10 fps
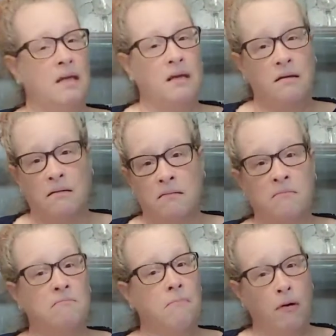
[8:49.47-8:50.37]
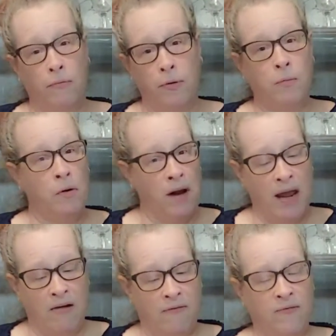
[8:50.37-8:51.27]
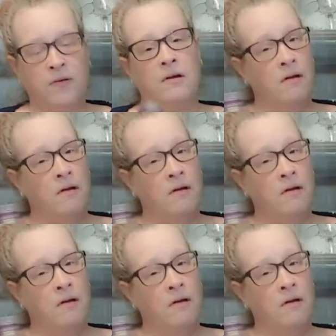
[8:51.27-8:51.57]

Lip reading: in my room where I have